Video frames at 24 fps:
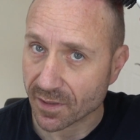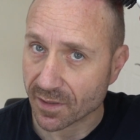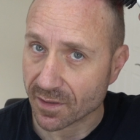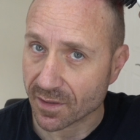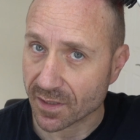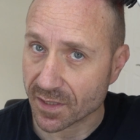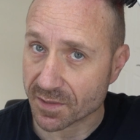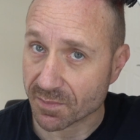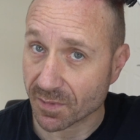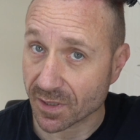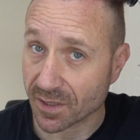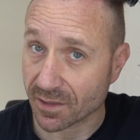
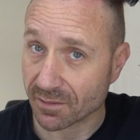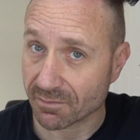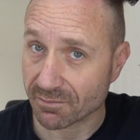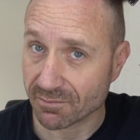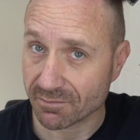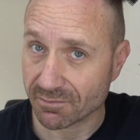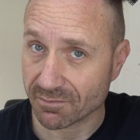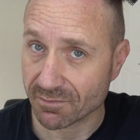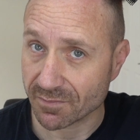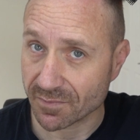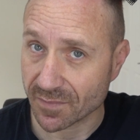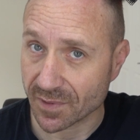This one
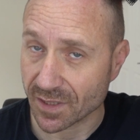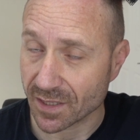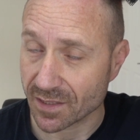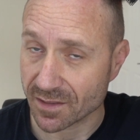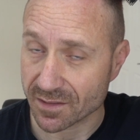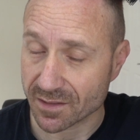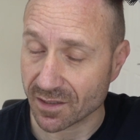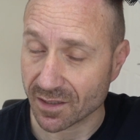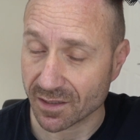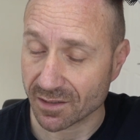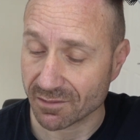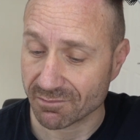is
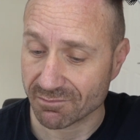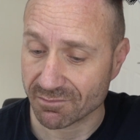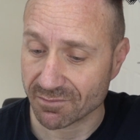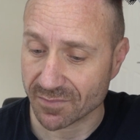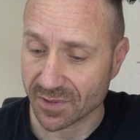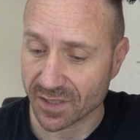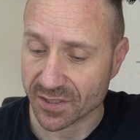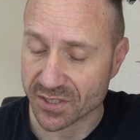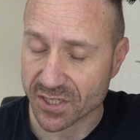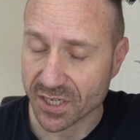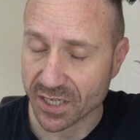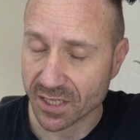like
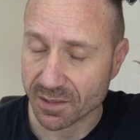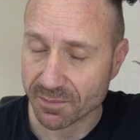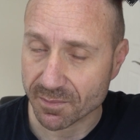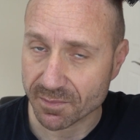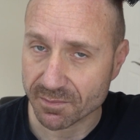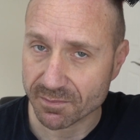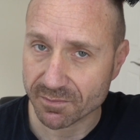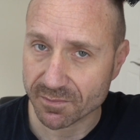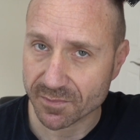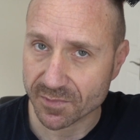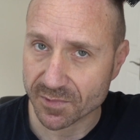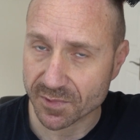a cheap
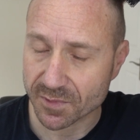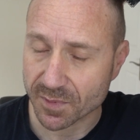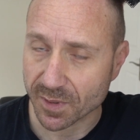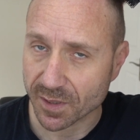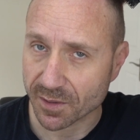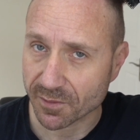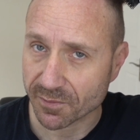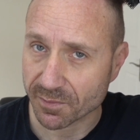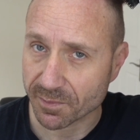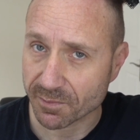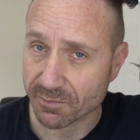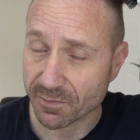
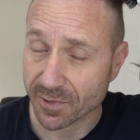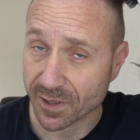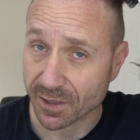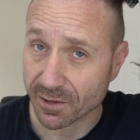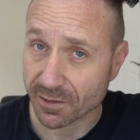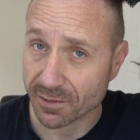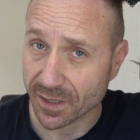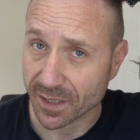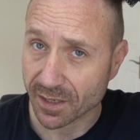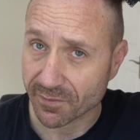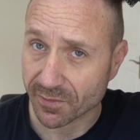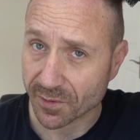
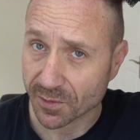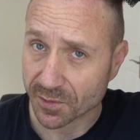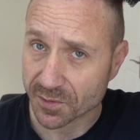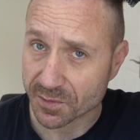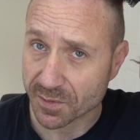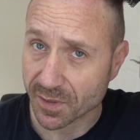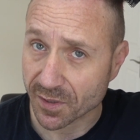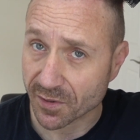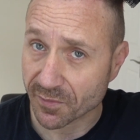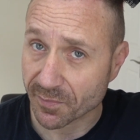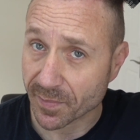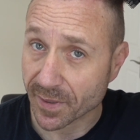11 or
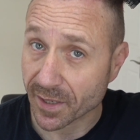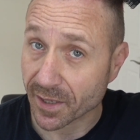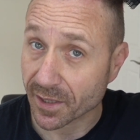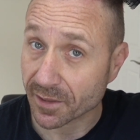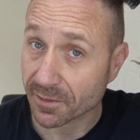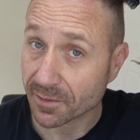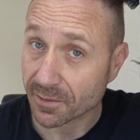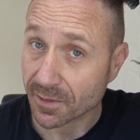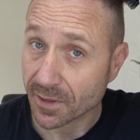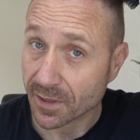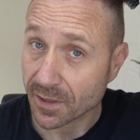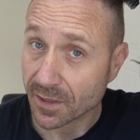12 pound.
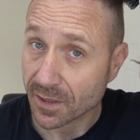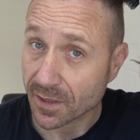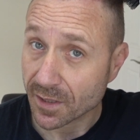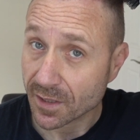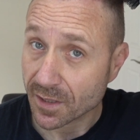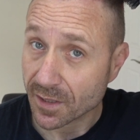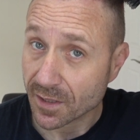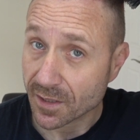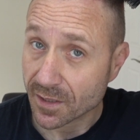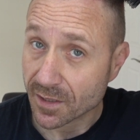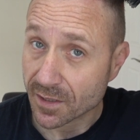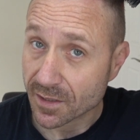
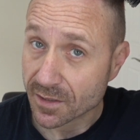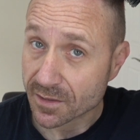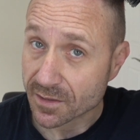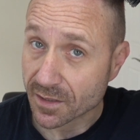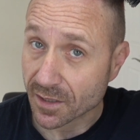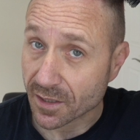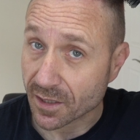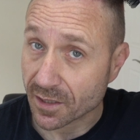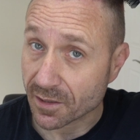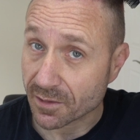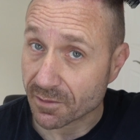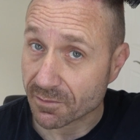So
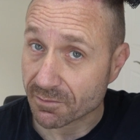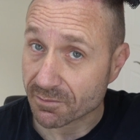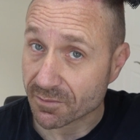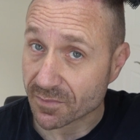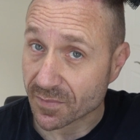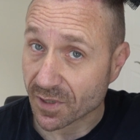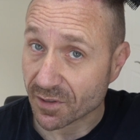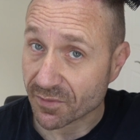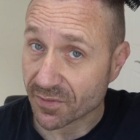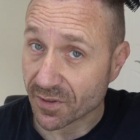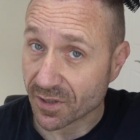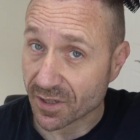
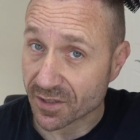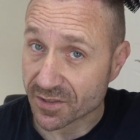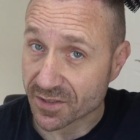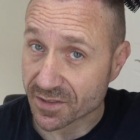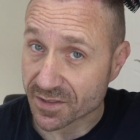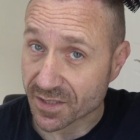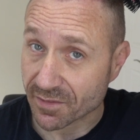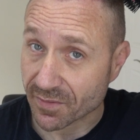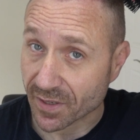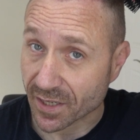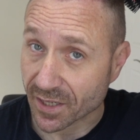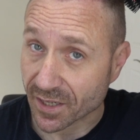I thought I'd just
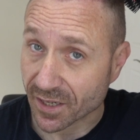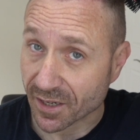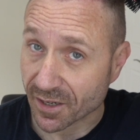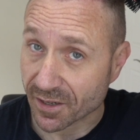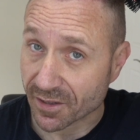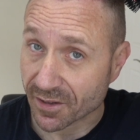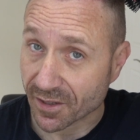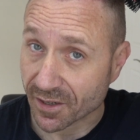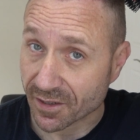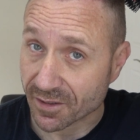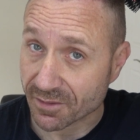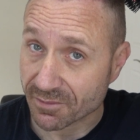give it a go
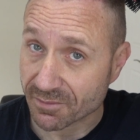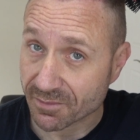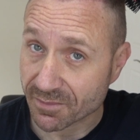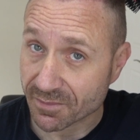though.